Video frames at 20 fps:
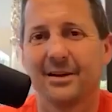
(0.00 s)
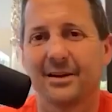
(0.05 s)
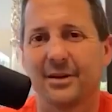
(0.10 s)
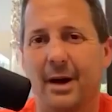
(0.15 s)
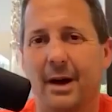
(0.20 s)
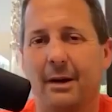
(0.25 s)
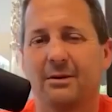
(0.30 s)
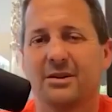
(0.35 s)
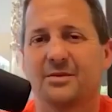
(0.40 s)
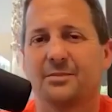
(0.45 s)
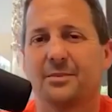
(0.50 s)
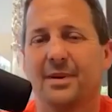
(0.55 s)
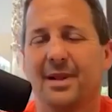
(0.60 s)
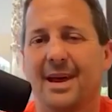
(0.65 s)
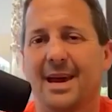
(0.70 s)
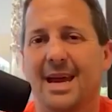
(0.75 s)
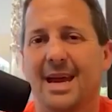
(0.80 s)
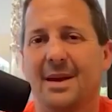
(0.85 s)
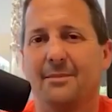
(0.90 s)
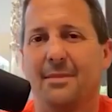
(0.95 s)
So I always
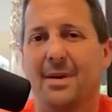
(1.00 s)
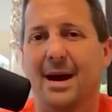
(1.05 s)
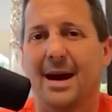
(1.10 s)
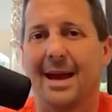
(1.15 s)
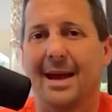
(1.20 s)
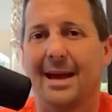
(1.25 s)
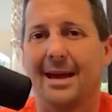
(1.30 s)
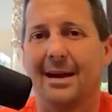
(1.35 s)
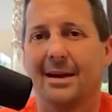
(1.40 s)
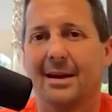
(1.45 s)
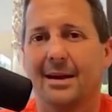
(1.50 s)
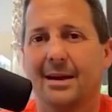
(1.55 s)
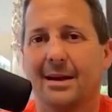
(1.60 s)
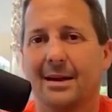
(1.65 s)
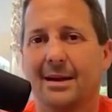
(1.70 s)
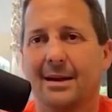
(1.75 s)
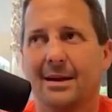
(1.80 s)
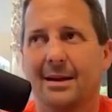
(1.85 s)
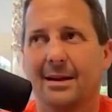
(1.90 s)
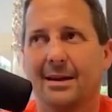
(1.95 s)
blame my
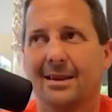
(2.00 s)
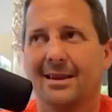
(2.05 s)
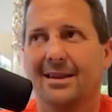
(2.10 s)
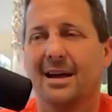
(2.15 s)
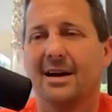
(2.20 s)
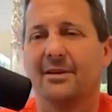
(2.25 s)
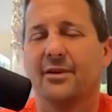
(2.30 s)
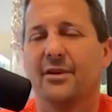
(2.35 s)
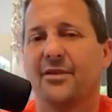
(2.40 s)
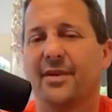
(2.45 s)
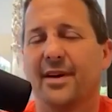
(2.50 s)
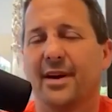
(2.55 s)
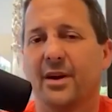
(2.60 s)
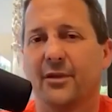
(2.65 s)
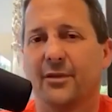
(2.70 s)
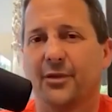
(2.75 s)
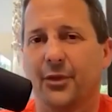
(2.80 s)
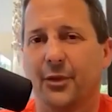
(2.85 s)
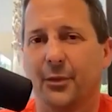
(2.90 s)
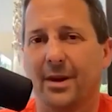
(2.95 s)
love
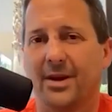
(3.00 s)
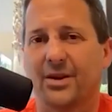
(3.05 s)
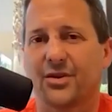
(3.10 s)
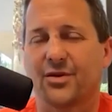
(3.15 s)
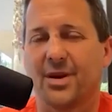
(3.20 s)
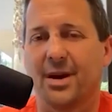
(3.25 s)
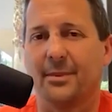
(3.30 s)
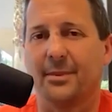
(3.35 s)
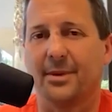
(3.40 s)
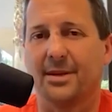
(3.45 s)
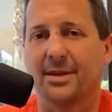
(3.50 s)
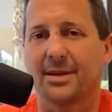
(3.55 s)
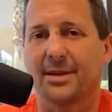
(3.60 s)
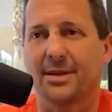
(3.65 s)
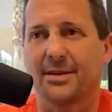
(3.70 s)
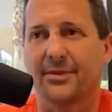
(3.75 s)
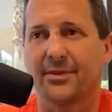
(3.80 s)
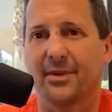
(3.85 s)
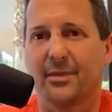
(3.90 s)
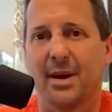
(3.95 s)
affair for the restaurant
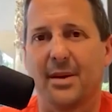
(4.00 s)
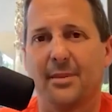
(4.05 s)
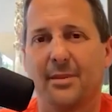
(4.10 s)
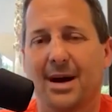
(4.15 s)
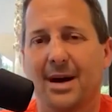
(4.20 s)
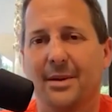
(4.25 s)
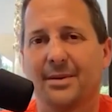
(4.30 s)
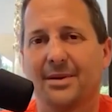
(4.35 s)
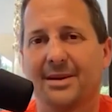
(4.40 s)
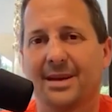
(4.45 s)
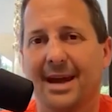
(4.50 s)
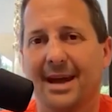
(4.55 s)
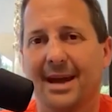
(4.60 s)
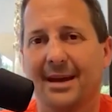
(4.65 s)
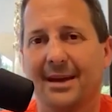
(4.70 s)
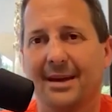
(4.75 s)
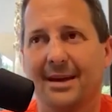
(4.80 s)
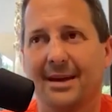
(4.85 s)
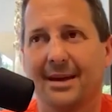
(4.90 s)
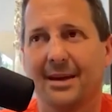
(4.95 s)
business from my mom and
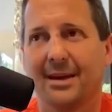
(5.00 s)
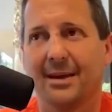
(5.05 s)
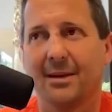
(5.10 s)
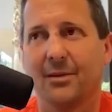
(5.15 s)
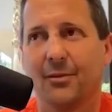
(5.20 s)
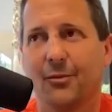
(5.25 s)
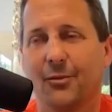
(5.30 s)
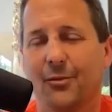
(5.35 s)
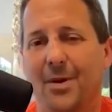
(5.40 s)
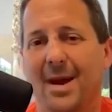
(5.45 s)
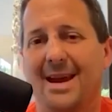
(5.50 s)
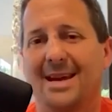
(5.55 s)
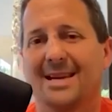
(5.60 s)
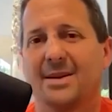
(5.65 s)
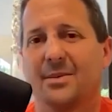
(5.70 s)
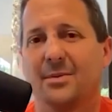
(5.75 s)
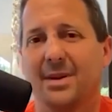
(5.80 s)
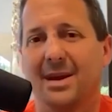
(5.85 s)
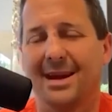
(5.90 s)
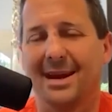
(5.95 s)
dad
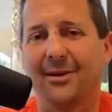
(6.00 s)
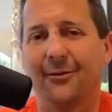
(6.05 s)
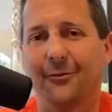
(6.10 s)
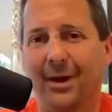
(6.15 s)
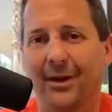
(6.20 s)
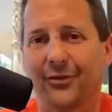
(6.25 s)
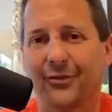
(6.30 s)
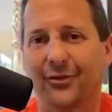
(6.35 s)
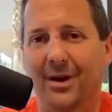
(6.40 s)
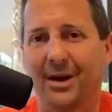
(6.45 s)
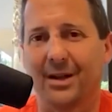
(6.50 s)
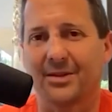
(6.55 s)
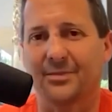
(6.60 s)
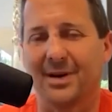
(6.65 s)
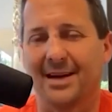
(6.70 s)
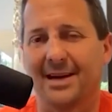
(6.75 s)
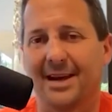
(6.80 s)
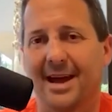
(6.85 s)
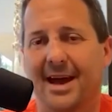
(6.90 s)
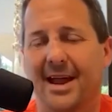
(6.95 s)
raising me in
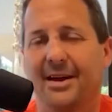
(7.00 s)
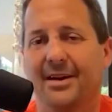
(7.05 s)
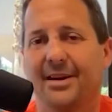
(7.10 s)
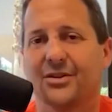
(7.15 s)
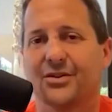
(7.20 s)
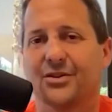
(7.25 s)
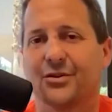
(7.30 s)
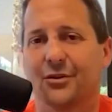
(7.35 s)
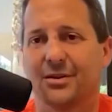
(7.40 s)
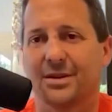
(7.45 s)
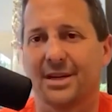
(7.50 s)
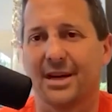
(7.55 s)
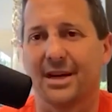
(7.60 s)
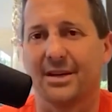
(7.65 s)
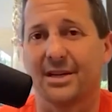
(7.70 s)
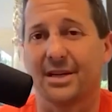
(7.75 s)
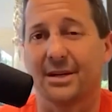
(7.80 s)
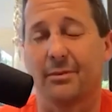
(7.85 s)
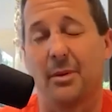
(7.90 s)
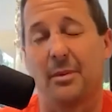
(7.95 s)
restaurants. My dad had an insurance
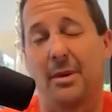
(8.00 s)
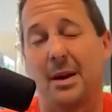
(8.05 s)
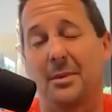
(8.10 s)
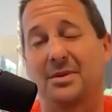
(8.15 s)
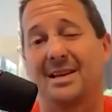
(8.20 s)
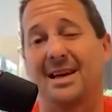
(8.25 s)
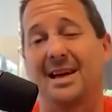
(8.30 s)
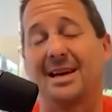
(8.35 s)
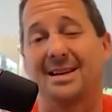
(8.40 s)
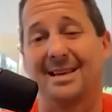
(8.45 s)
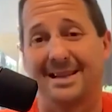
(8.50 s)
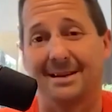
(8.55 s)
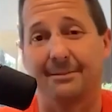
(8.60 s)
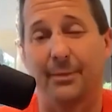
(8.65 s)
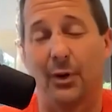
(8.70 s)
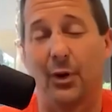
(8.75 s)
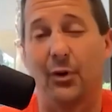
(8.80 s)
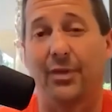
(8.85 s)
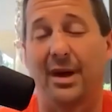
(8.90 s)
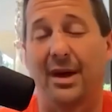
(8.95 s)
agency. My mom and dad
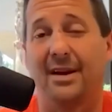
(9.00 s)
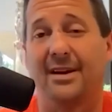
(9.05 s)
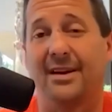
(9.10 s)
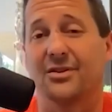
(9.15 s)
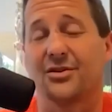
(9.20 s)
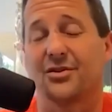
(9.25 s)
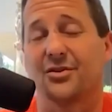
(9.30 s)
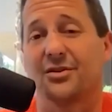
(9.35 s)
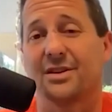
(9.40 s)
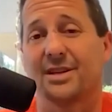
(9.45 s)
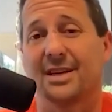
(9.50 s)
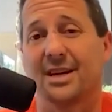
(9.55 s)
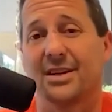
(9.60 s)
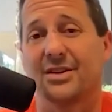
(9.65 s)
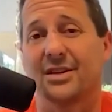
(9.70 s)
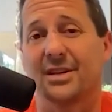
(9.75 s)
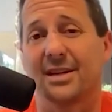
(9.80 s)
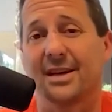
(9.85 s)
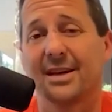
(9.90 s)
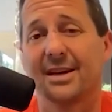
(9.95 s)
both had an insurance
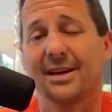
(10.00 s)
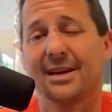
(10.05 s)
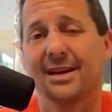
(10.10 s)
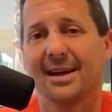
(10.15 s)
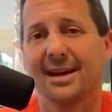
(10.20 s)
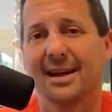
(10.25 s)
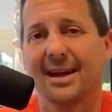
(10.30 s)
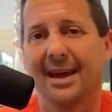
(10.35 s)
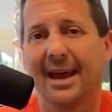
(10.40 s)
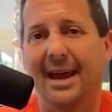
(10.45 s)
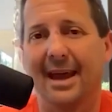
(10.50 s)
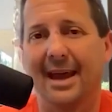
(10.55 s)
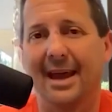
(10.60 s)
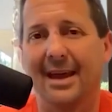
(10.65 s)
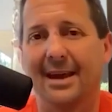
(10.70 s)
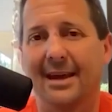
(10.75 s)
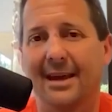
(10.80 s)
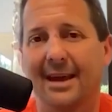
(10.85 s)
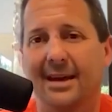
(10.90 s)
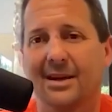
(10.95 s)
agency.
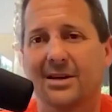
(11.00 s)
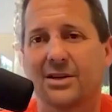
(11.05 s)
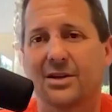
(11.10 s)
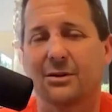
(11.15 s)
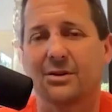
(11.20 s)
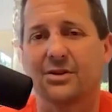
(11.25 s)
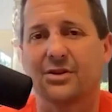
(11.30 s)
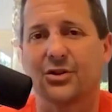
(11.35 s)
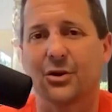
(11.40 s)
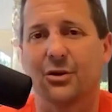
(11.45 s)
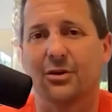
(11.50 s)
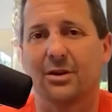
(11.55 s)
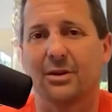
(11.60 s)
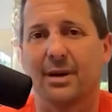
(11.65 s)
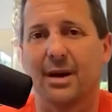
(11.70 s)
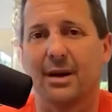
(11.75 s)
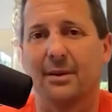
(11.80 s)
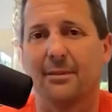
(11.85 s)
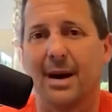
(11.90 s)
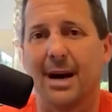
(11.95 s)
And I used to always
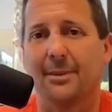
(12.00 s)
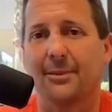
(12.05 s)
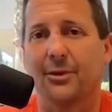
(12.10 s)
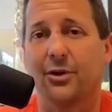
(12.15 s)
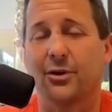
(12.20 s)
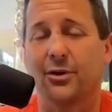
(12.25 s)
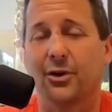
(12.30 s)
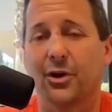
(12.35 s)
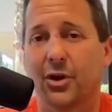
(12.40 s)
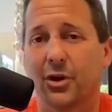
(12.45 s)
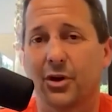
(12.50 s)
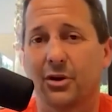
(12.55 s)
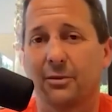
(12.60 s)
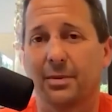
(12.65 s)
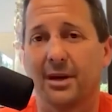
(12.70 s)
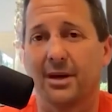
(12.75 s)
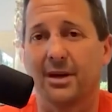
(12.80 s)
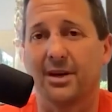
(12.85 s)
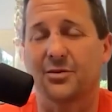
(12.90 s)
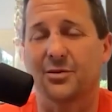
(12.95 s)
joke that my mom couldn't cook
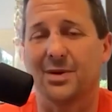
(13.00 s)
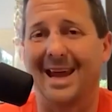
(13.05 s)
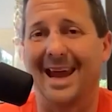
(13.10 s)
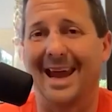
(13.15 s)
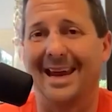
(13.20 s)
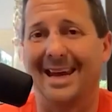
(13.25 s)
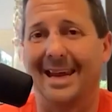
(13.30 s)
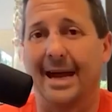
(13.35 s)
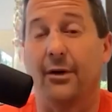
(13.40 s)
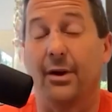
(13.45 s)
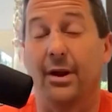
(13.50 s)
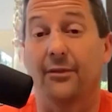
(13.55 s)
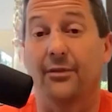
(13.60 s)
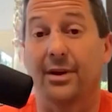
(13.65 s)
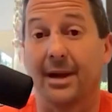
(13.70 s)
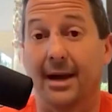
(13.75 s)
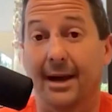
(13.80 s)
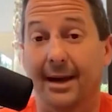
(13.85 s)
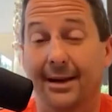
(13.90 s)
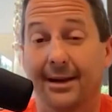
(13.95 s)
because we ate out
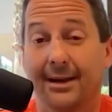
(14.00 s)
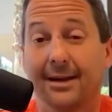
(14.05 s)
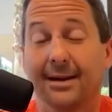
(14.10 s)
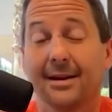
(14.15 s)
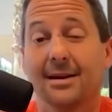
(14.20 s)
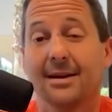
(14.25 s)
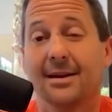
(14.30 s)
every night.